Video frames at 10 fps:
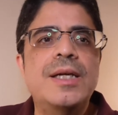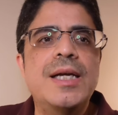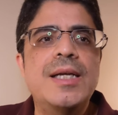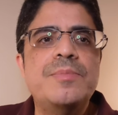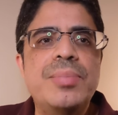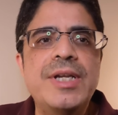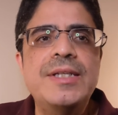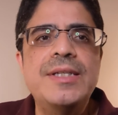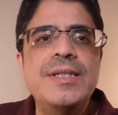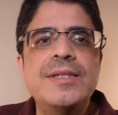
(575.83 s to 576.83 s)
and
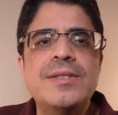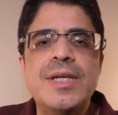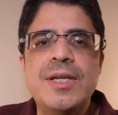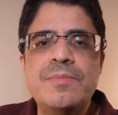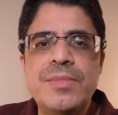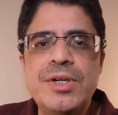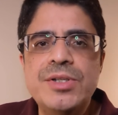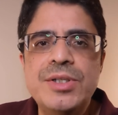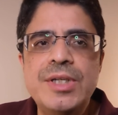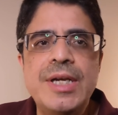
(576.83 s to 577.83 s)
plenteous in
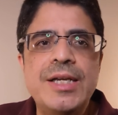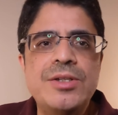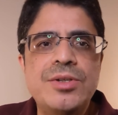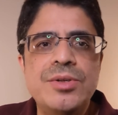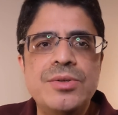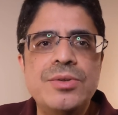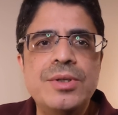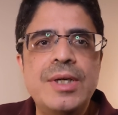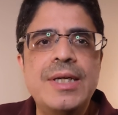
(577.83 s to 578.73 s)
mercy and truth,